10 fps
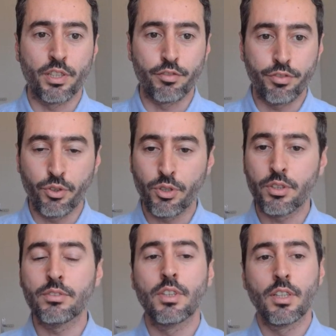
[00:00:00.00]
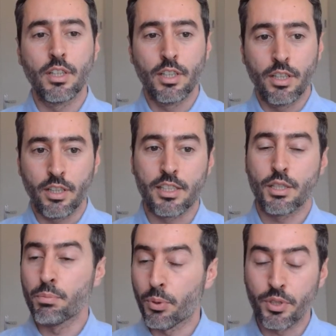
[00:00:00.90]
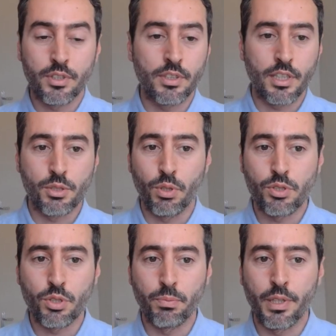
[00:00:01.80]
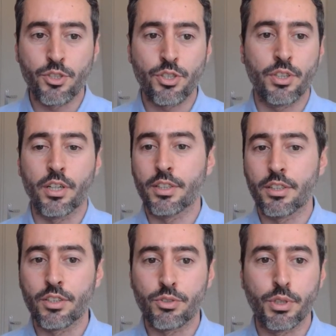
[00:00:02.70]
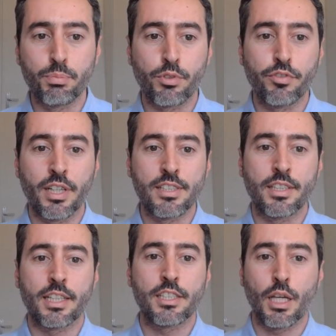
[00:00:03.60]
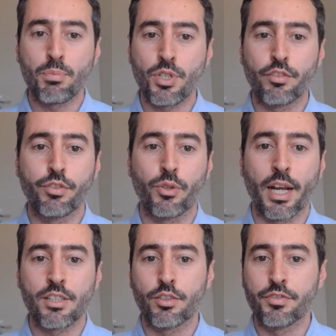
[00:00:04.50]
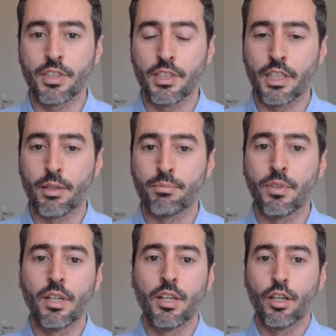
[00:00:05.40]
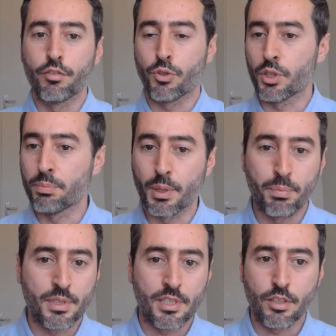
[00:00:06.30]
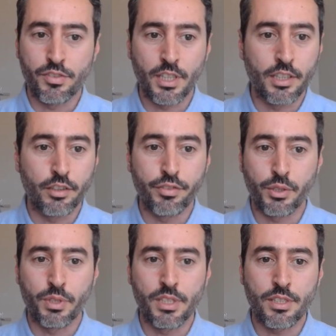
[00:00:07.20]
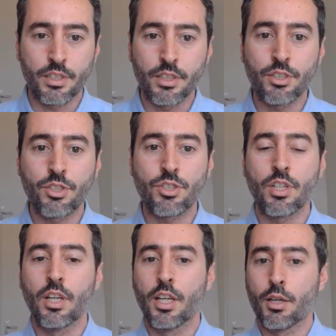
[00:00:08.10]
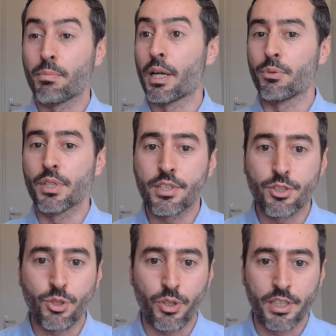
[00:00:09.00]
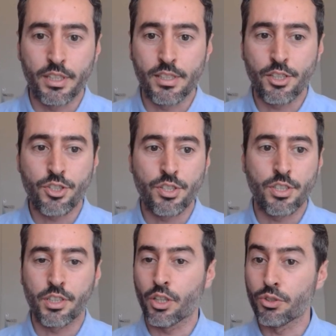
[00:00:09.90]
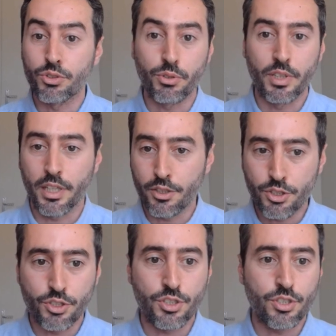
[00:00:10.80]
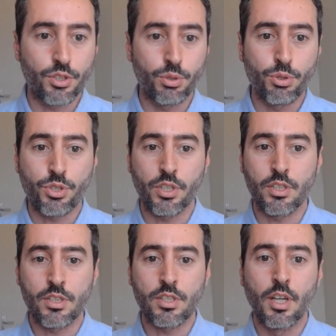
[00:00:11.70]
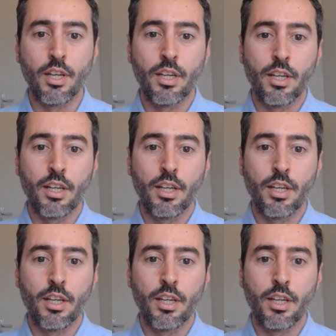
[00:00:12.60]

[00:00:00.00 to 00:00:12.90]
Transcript: 3 and 4. Less important, as you also mentioned, Article 3 provides an exception for acts of TDM for the purposes of scientific research by research organizations and cultural heritage institutions,